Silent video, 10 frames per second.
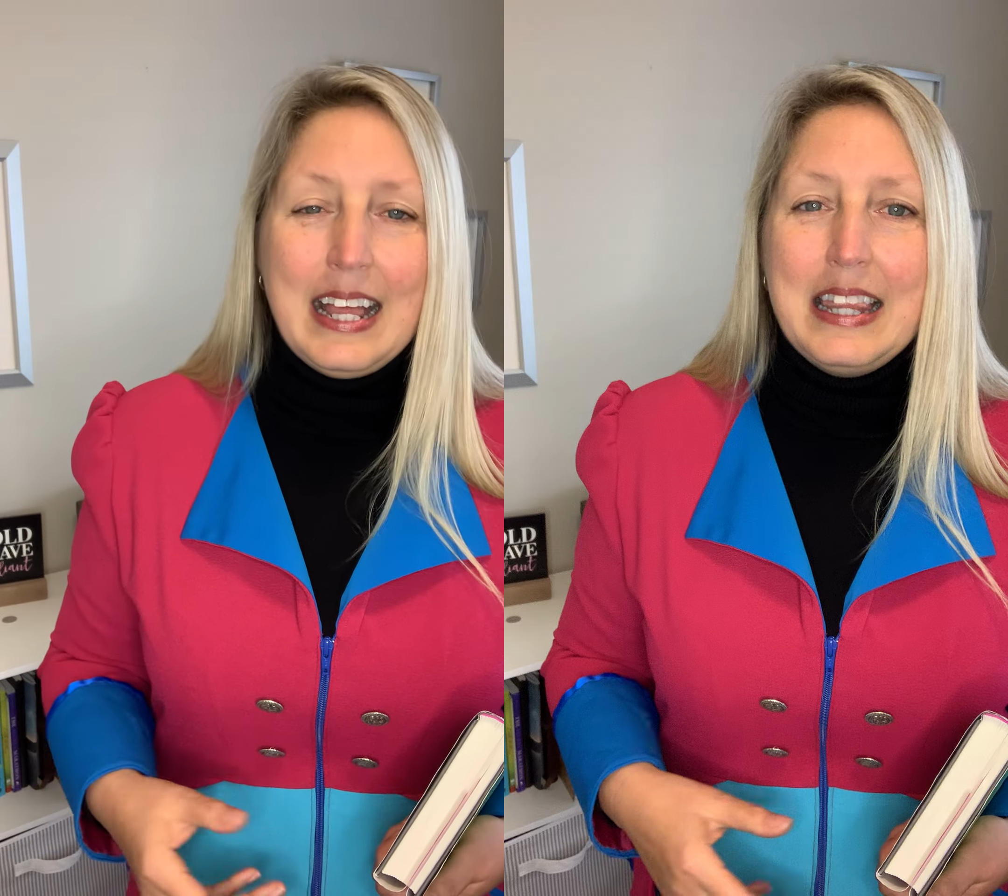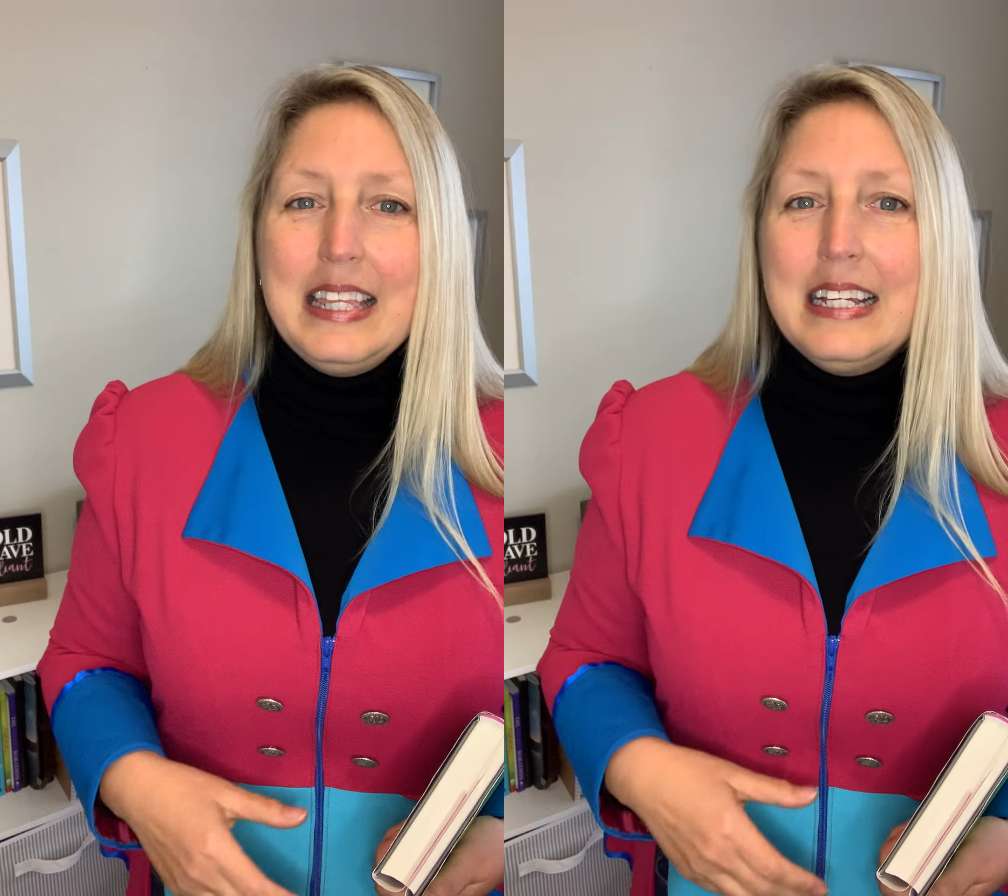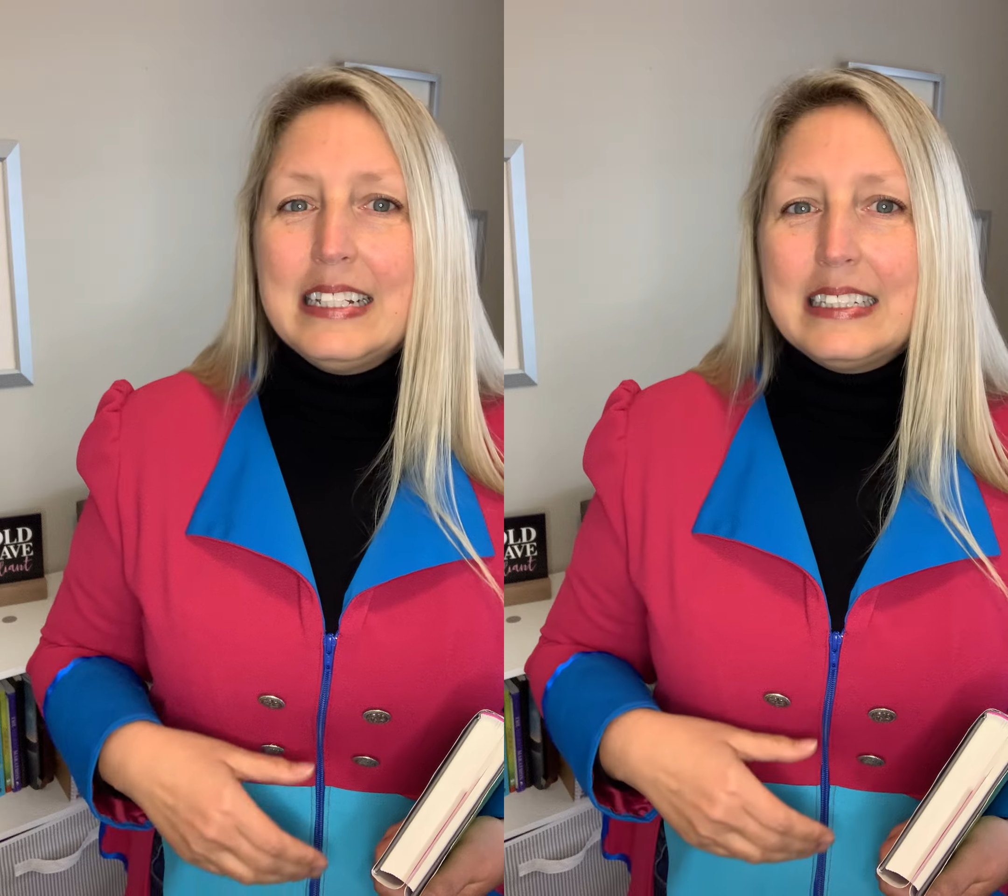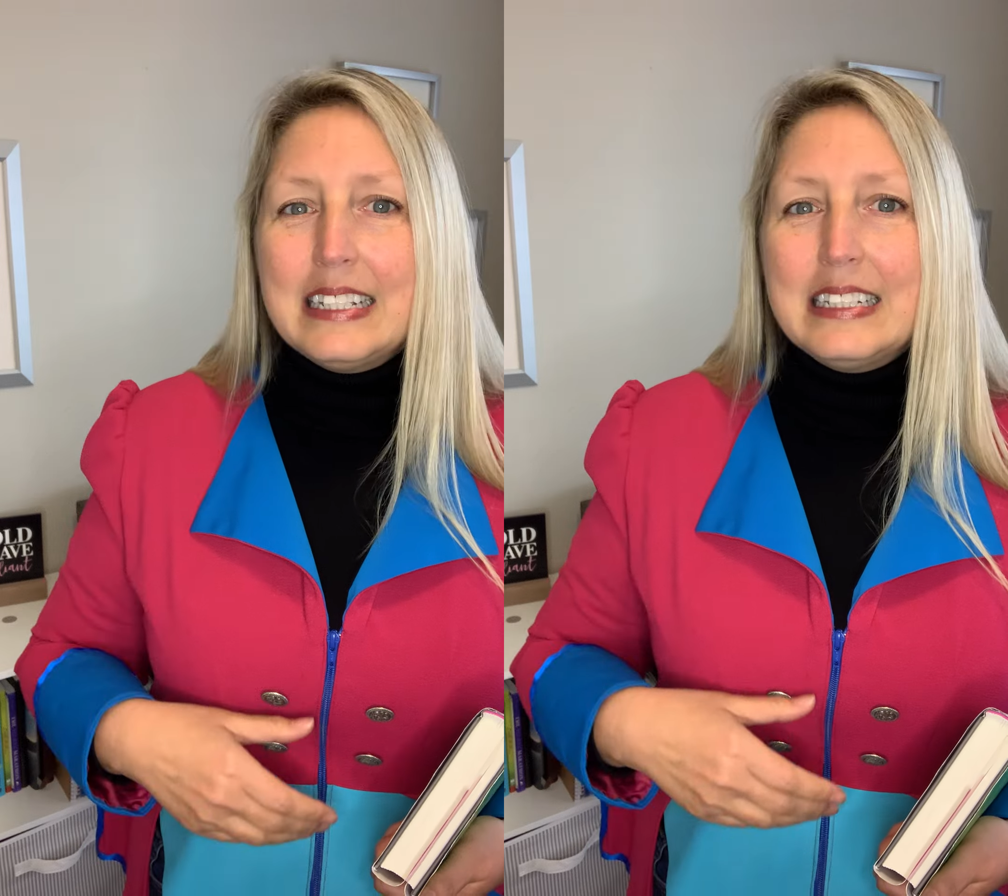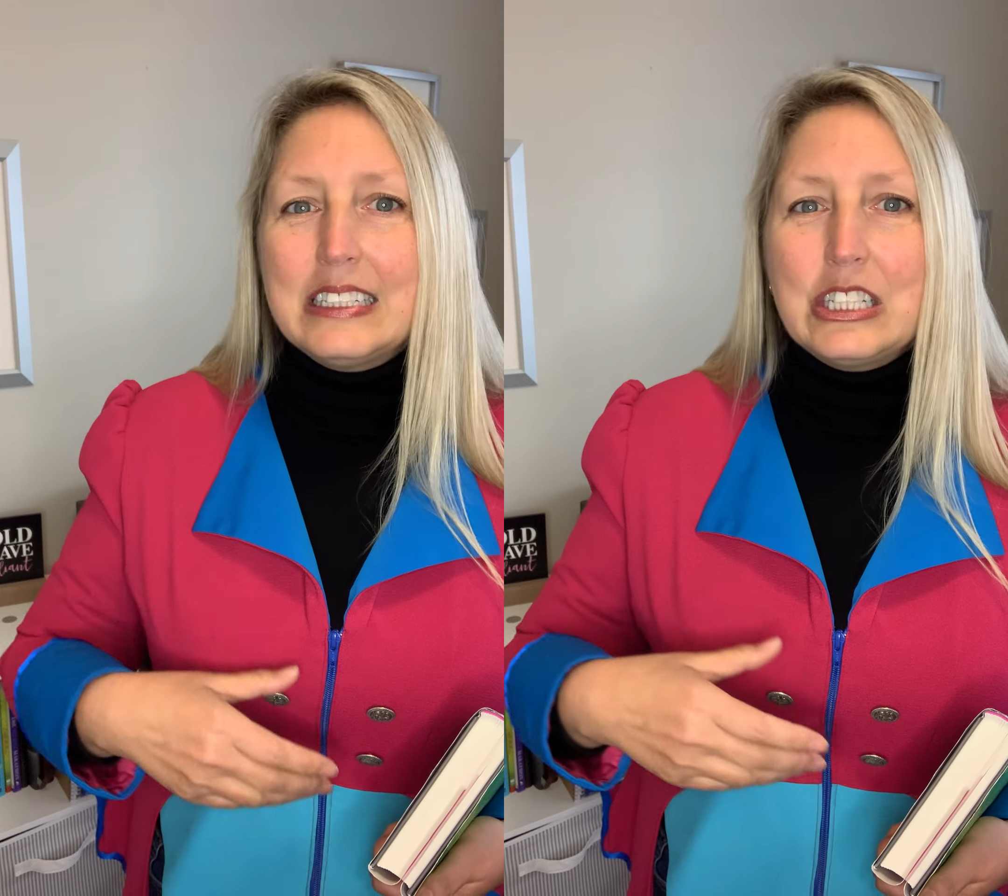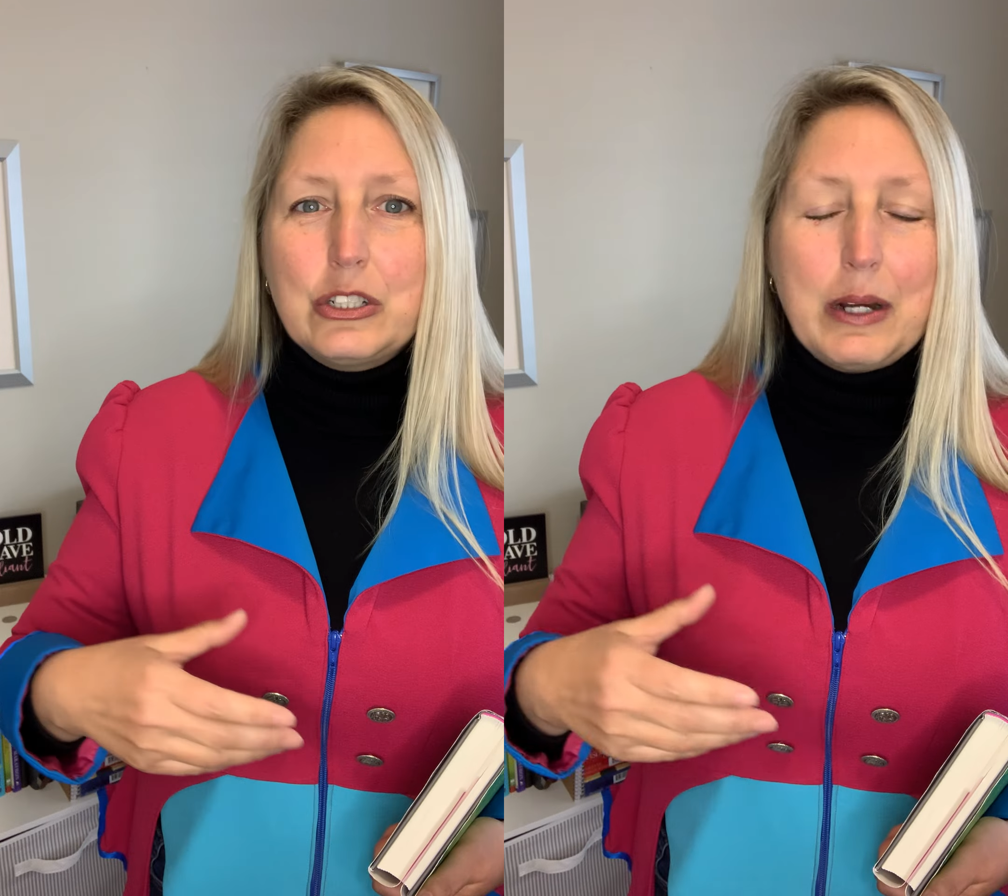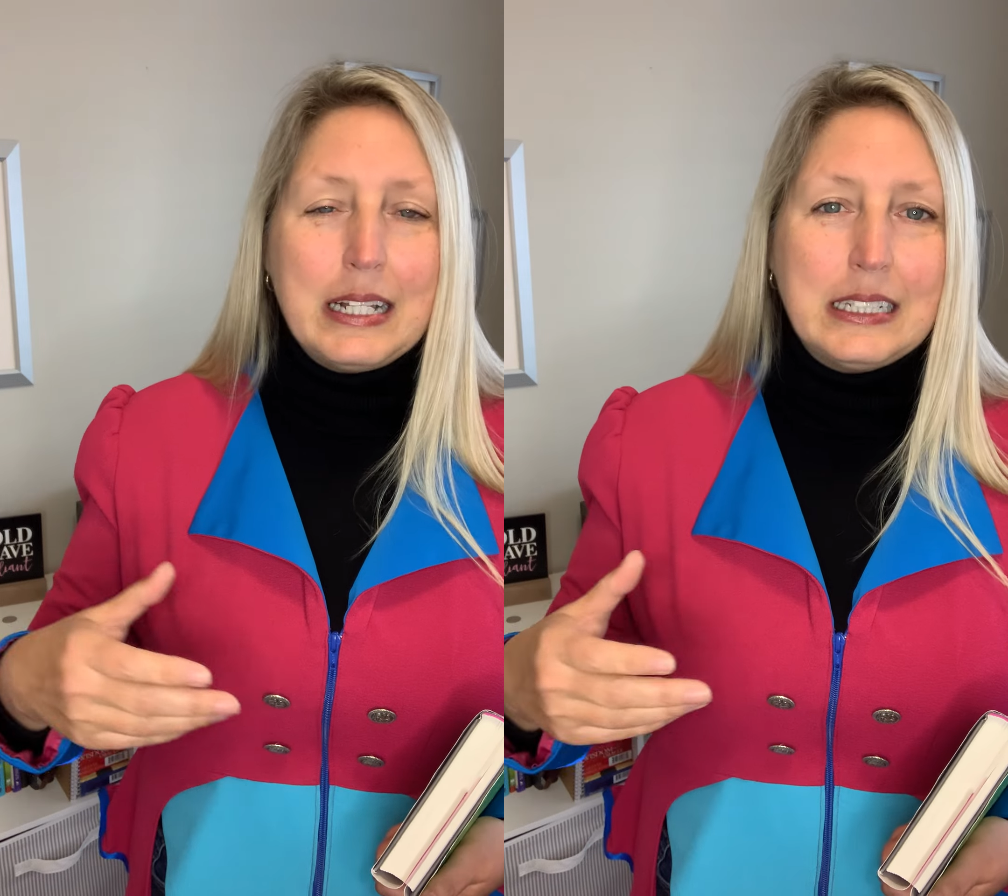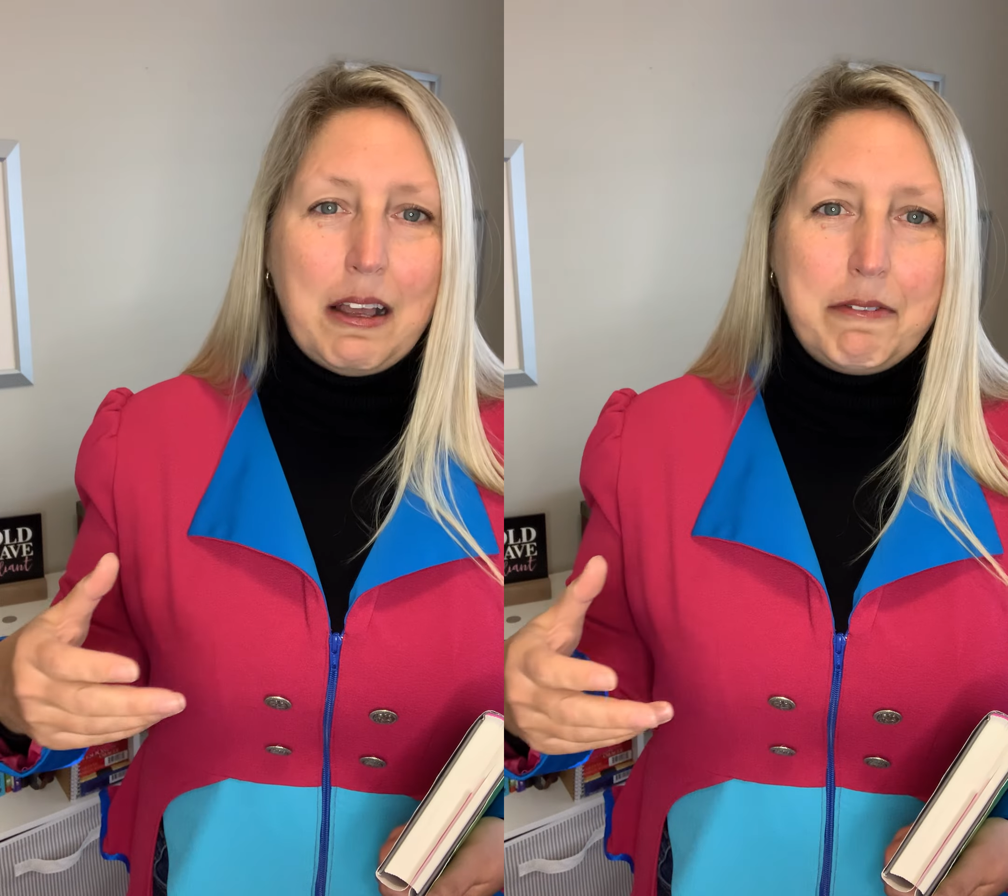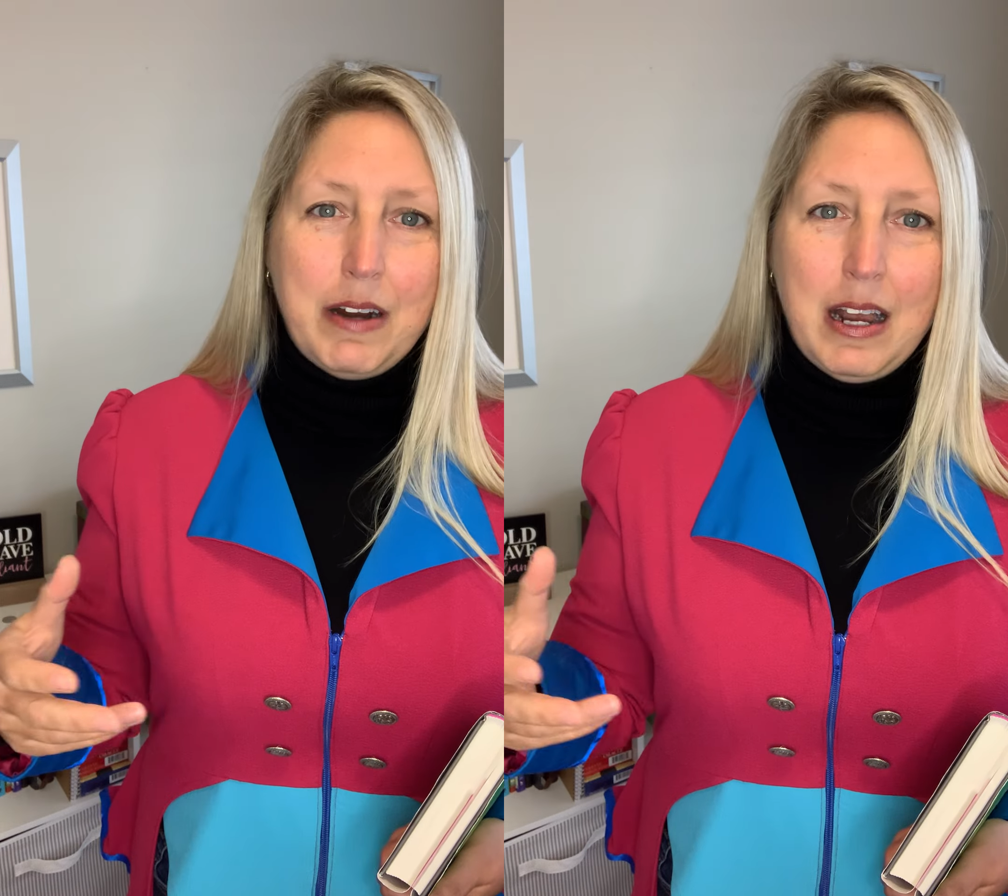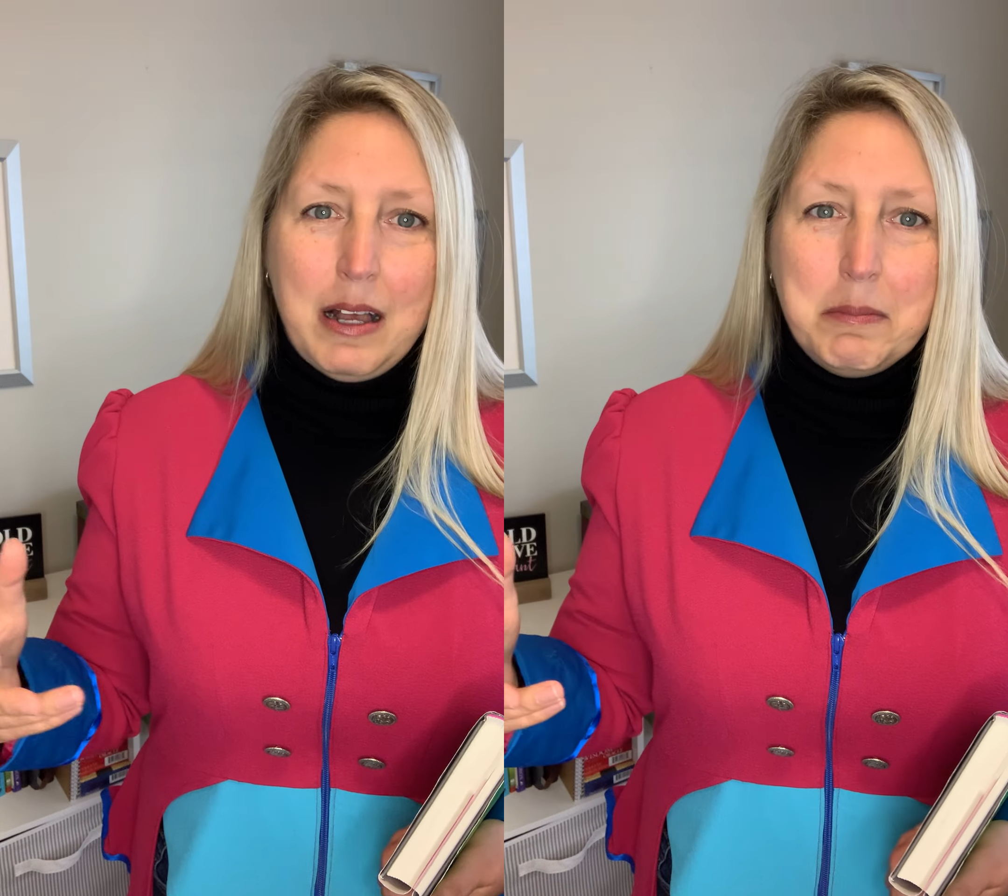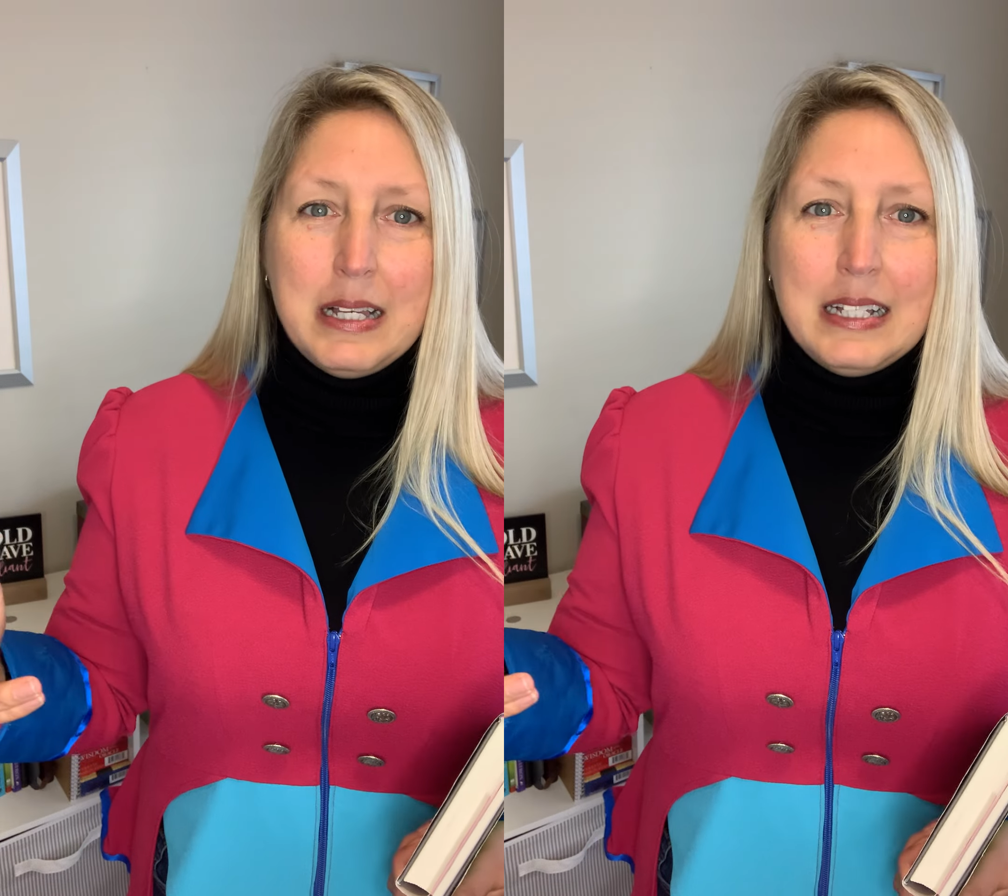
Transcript: This is stress from